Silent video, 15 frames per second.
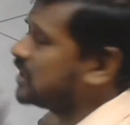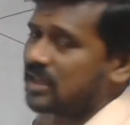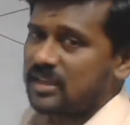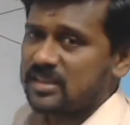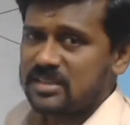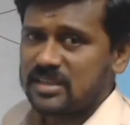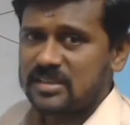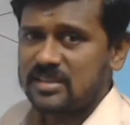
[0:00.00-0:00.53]

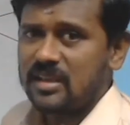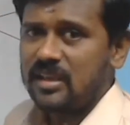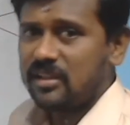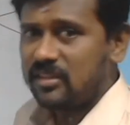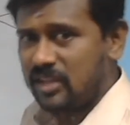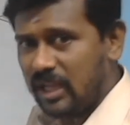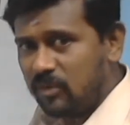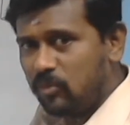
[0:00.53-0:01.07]
cases,
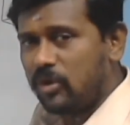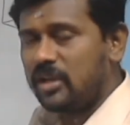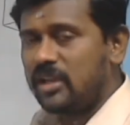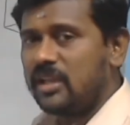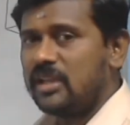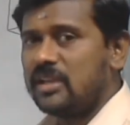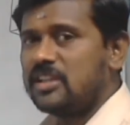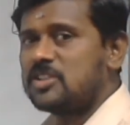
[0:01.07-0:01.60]
then
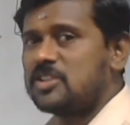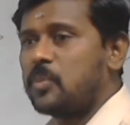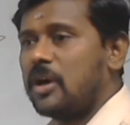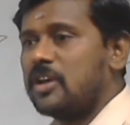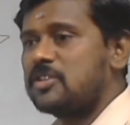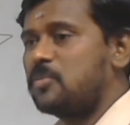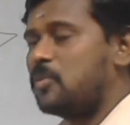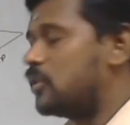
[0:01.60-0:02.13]
only it is
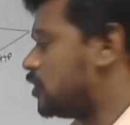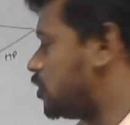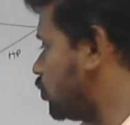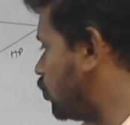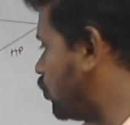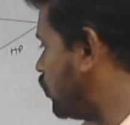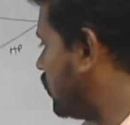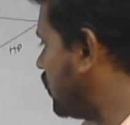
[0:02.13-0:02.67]
possible
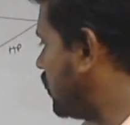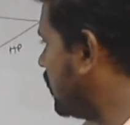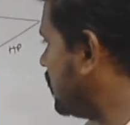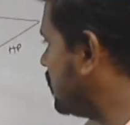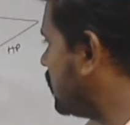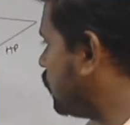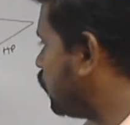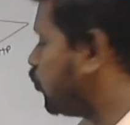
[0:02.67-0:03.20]
to
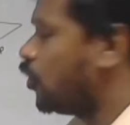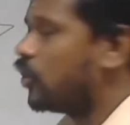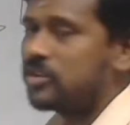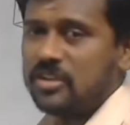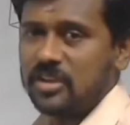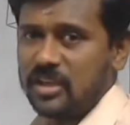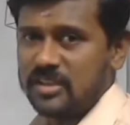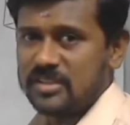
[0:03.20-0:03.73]
learn the
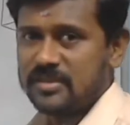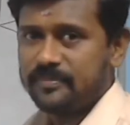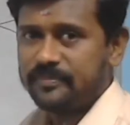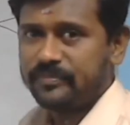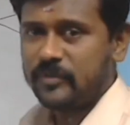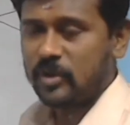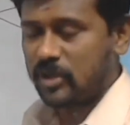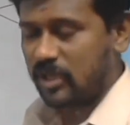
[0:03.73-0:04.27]
fourth case.
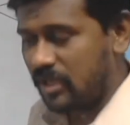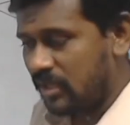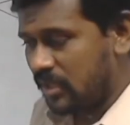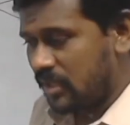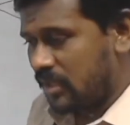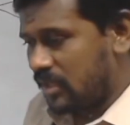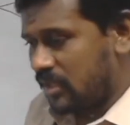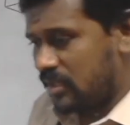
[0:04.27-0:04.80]
Okay,
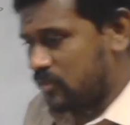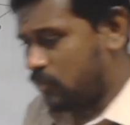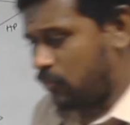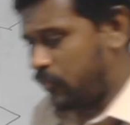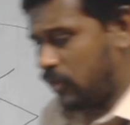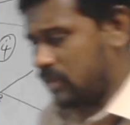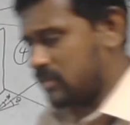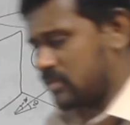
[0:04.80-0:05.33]
so
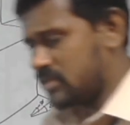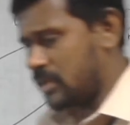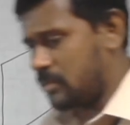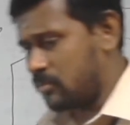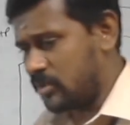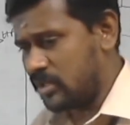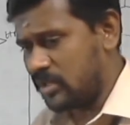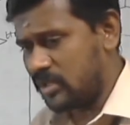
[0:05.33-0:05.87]
for
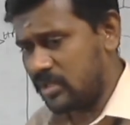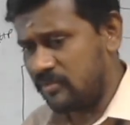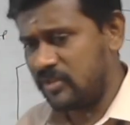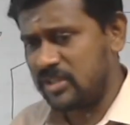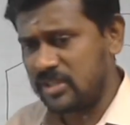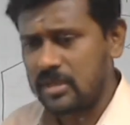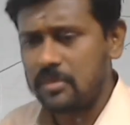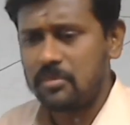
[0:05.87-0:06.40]
some
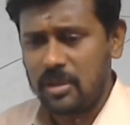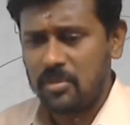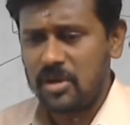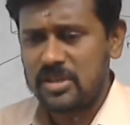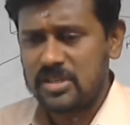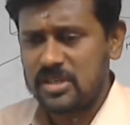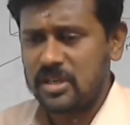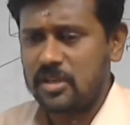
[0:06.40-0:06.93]
with some
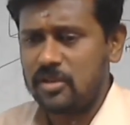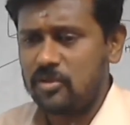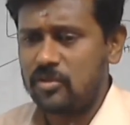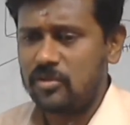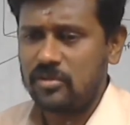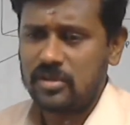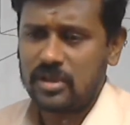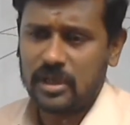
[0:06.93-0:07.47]

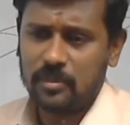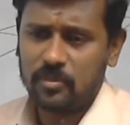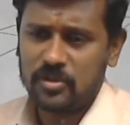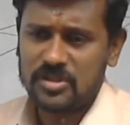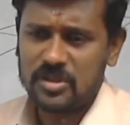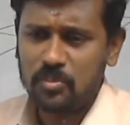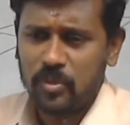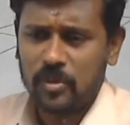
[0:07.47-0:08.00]
demonstrative
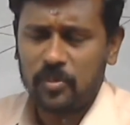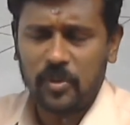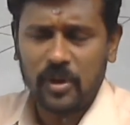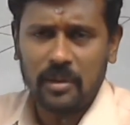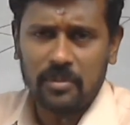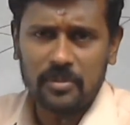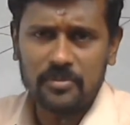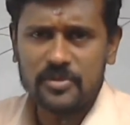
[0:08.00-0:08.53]
type simple
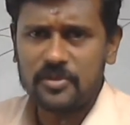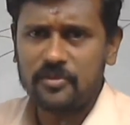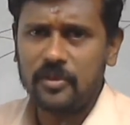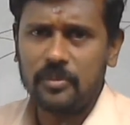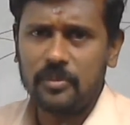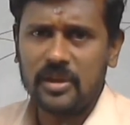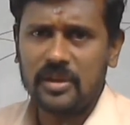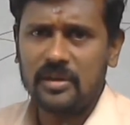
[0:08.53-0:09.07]
problems we
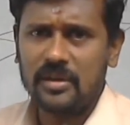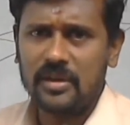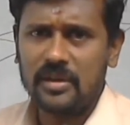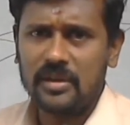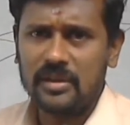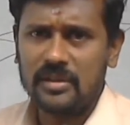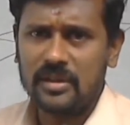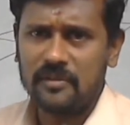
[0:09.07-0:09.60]
may
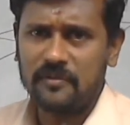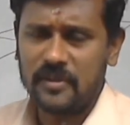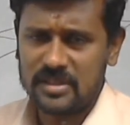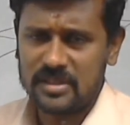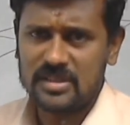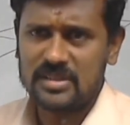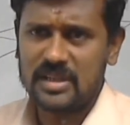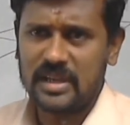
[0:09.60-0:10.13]
read the
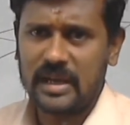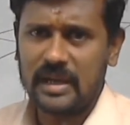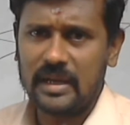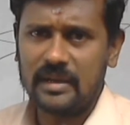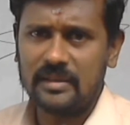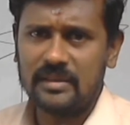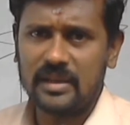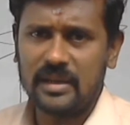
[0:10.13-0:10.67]
first, second
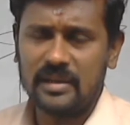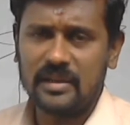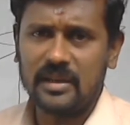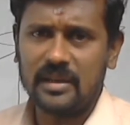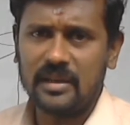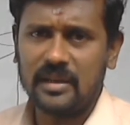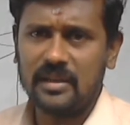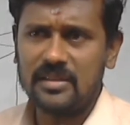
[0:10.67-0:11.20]
and third
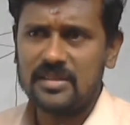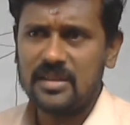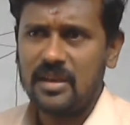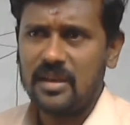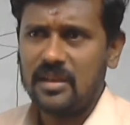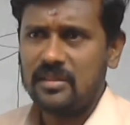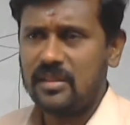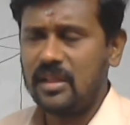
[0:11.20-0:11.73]
categories,
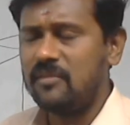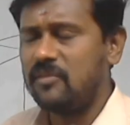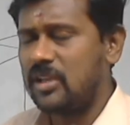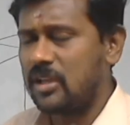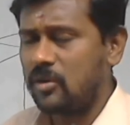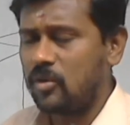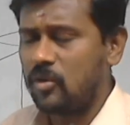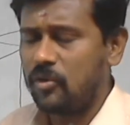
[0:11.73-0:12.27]
then we
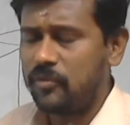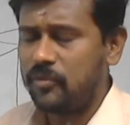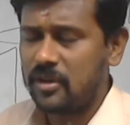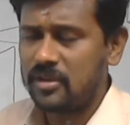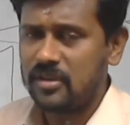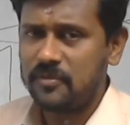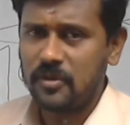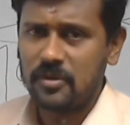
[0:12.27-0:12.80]
can go for
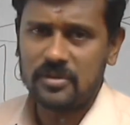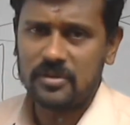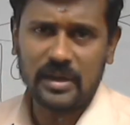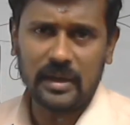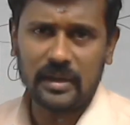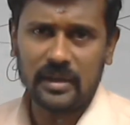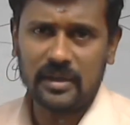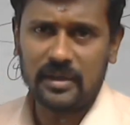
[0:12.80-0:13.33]
the fourth
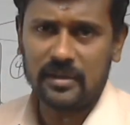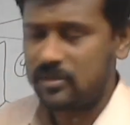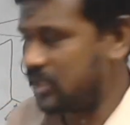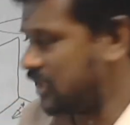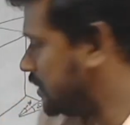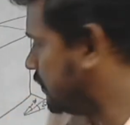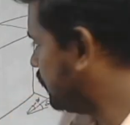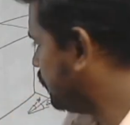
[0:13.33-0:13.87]
category.
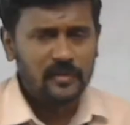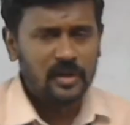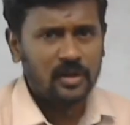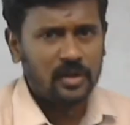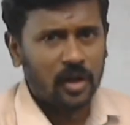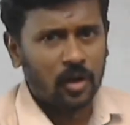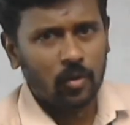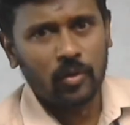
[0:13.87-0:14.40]
Okay,
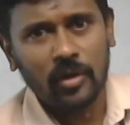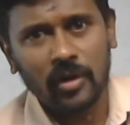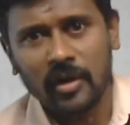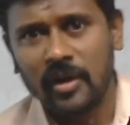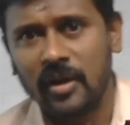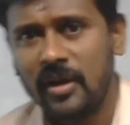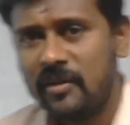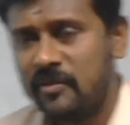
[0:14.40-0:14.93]
now
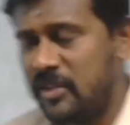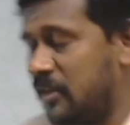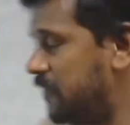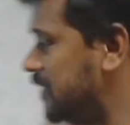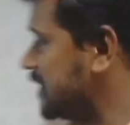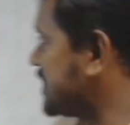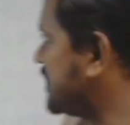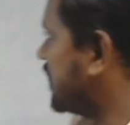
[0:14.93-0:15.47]
with the
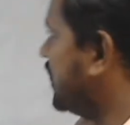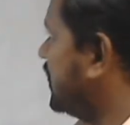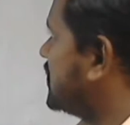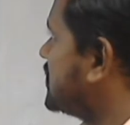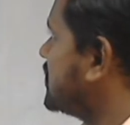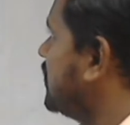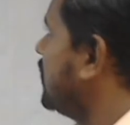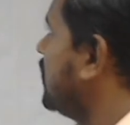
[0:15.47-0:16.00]
first case,